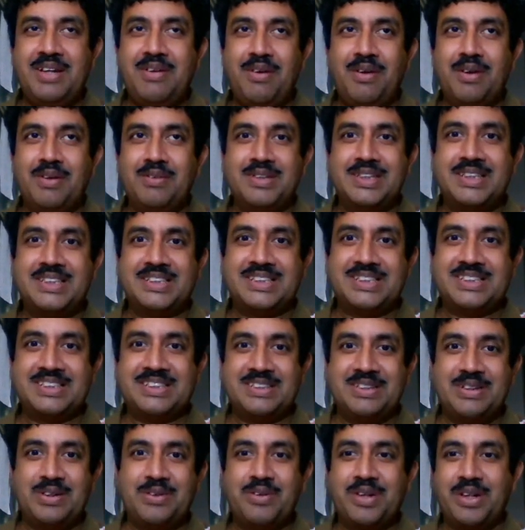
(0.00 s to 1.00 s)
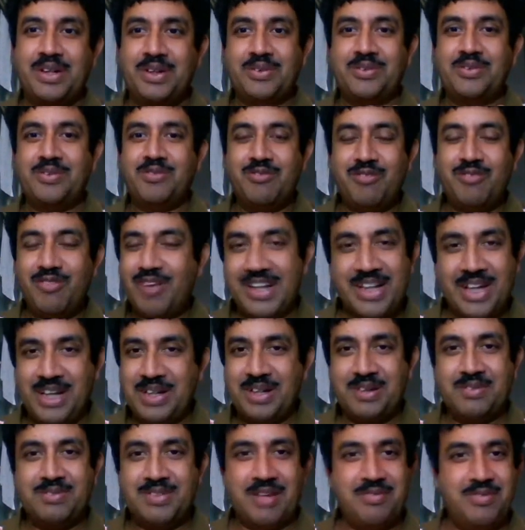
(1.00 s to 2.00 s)
always look into one
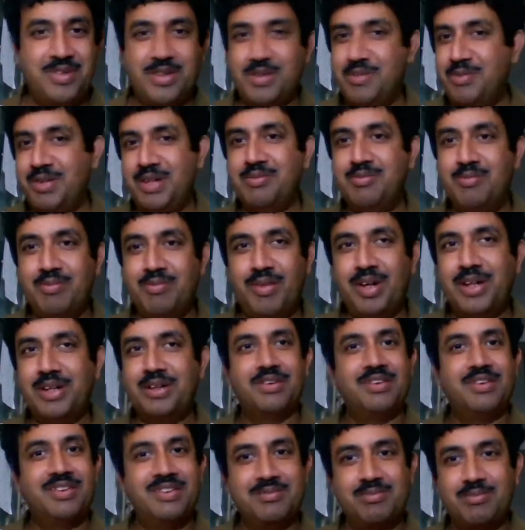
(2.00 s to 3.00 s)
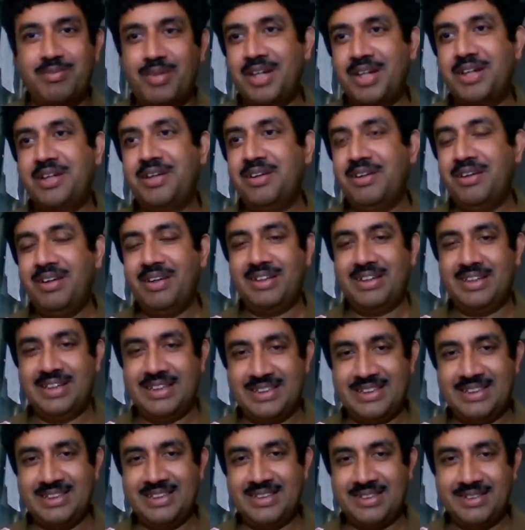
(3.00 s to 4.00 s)
kind of time domain, molecule
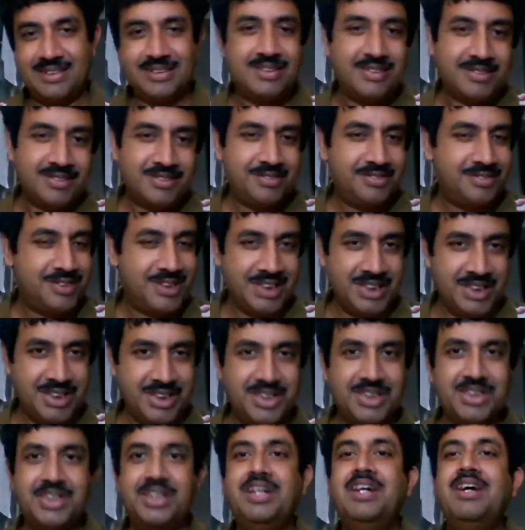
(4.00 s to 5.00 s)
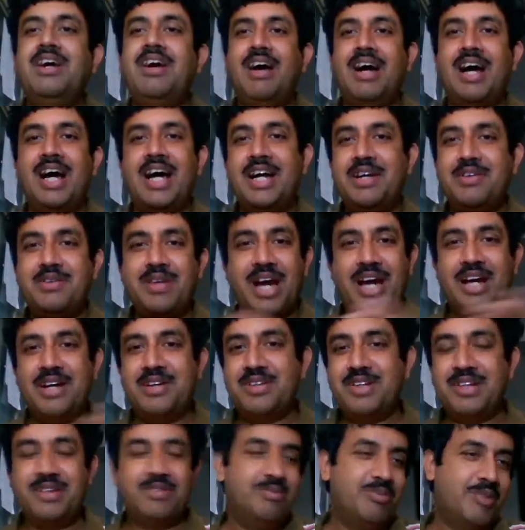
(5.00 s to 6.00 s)
and finish.
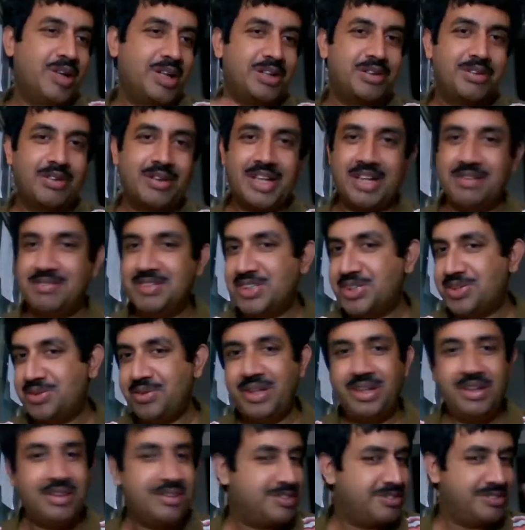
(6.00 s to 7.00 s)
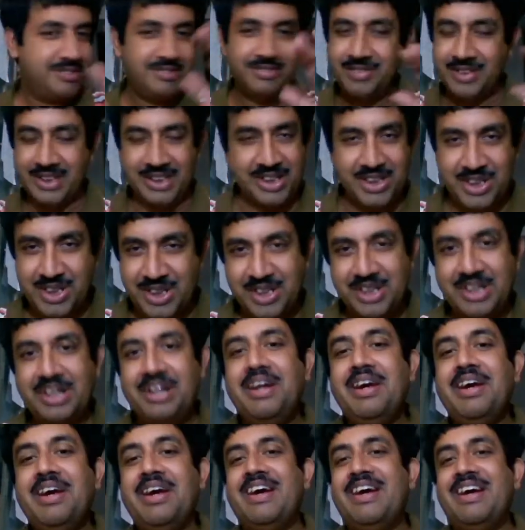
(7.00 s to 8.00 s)
Ion, molecule, chemistry, finish.
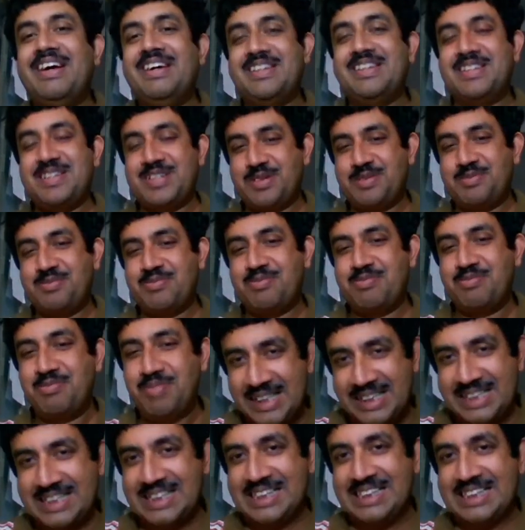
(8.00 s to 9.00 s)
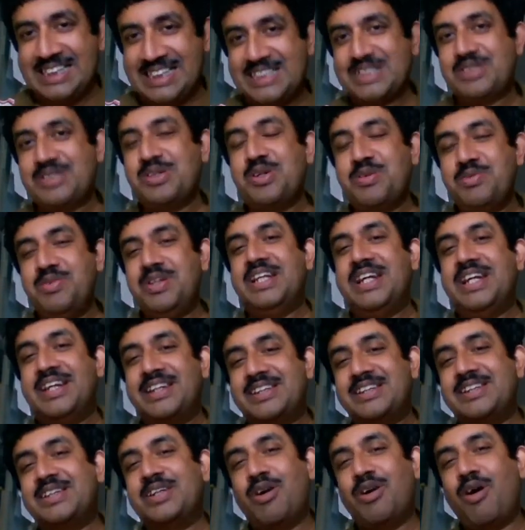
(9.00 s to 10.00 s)
But it could be
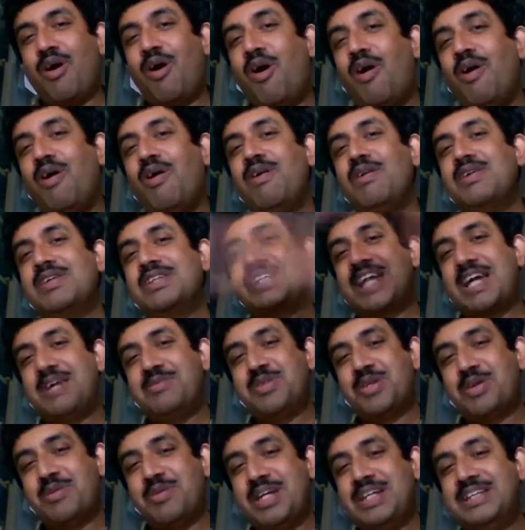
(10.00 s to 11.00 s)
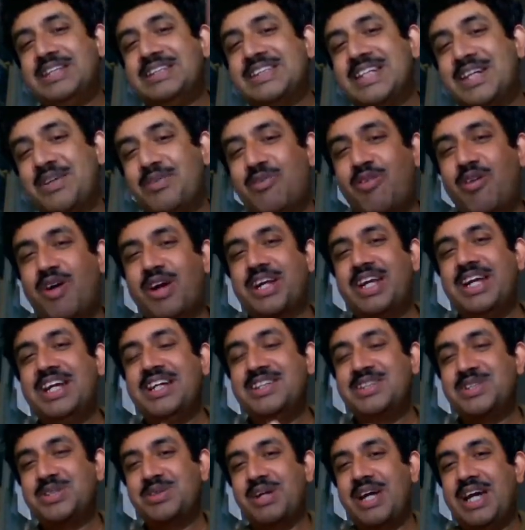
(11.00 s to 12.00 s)
that all time domains are
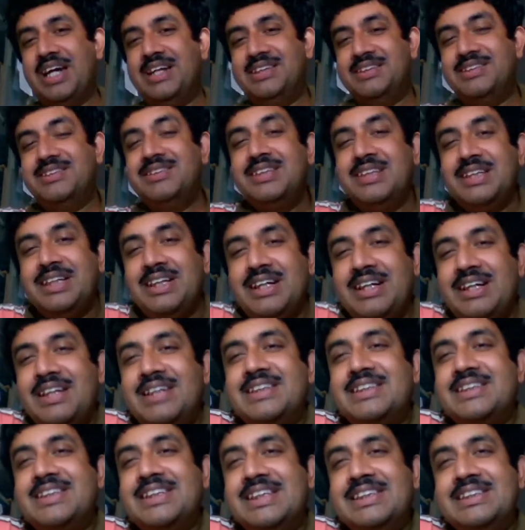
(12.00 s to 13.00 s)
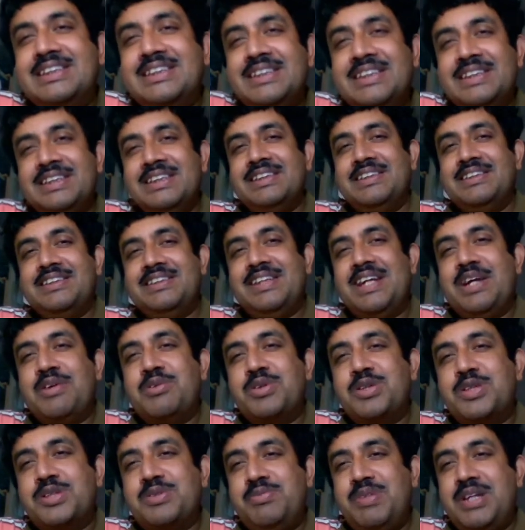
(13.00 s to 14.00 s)
working together, and then they
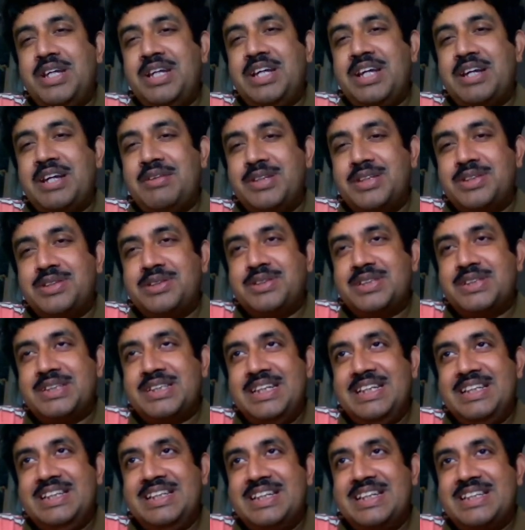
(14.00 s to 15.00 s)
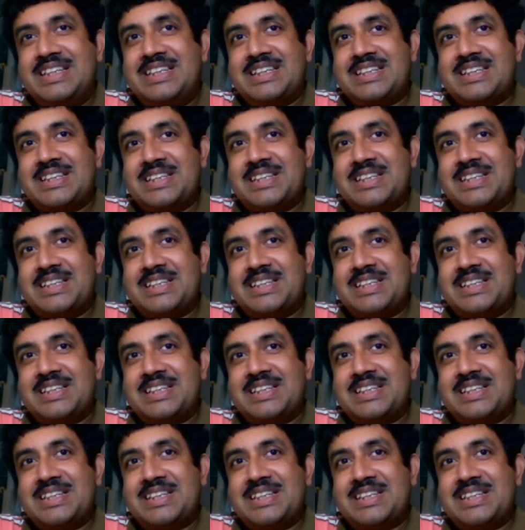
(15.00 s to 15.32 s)
would be able to see that